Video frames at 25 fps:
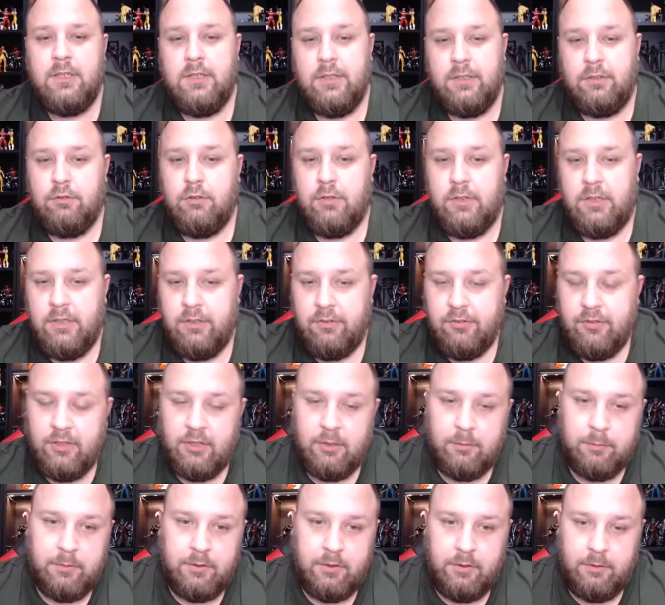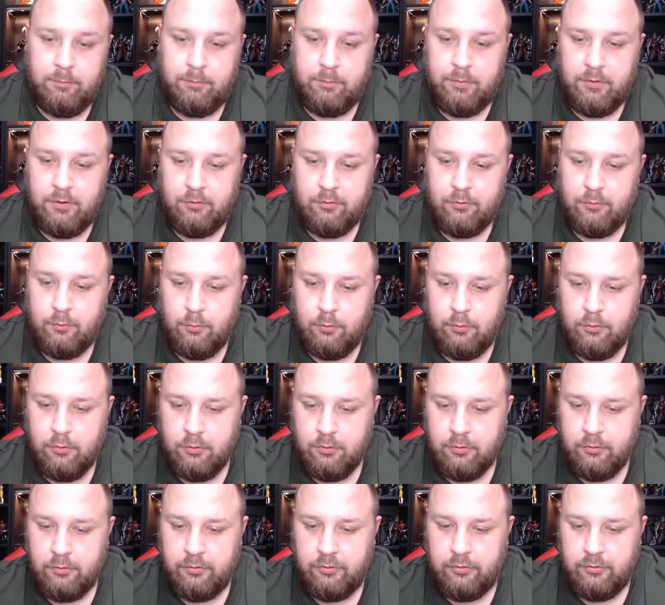like trying to set up a Beast
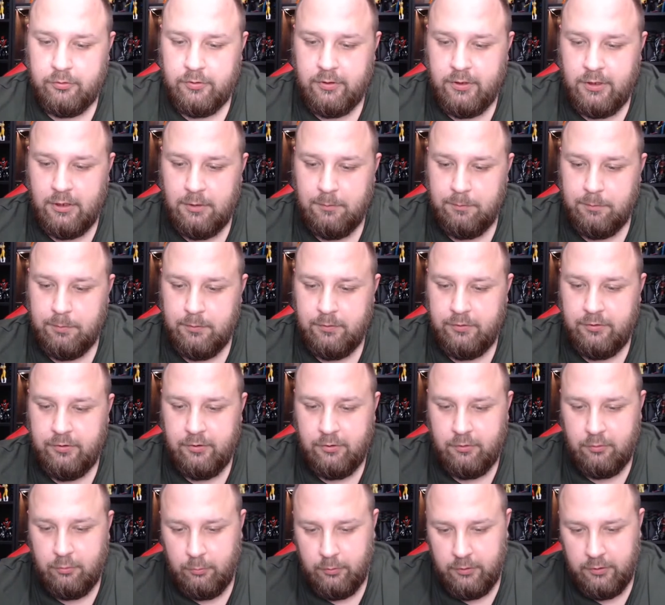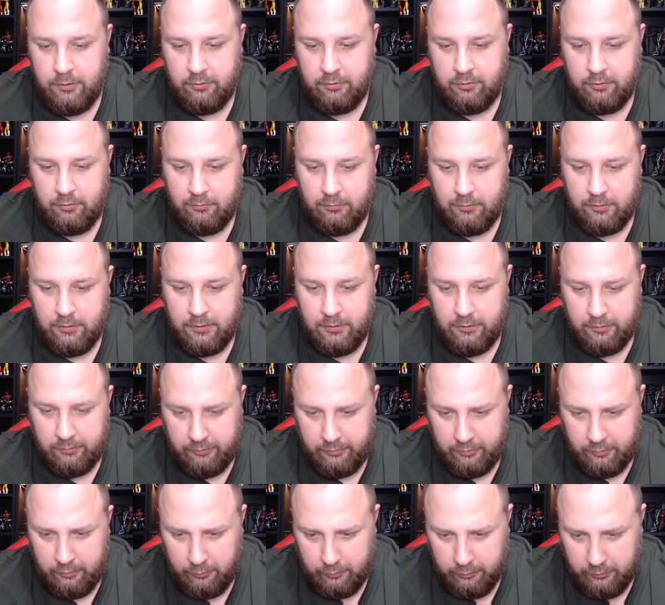Wars type situation with
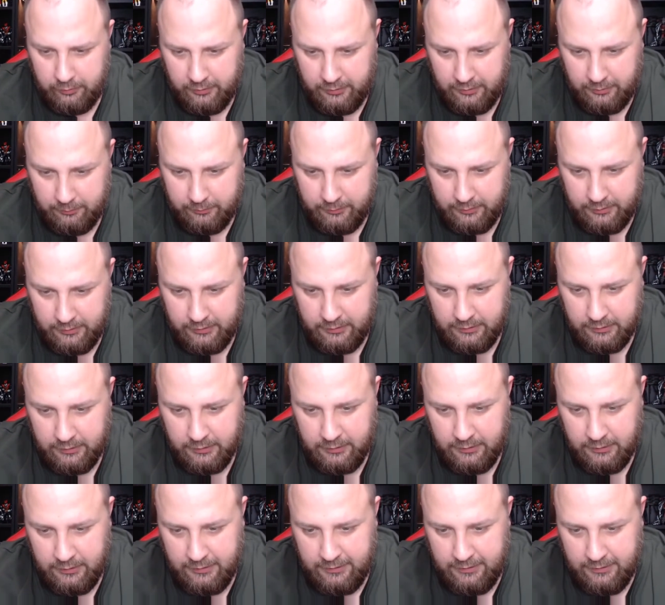this new timeline.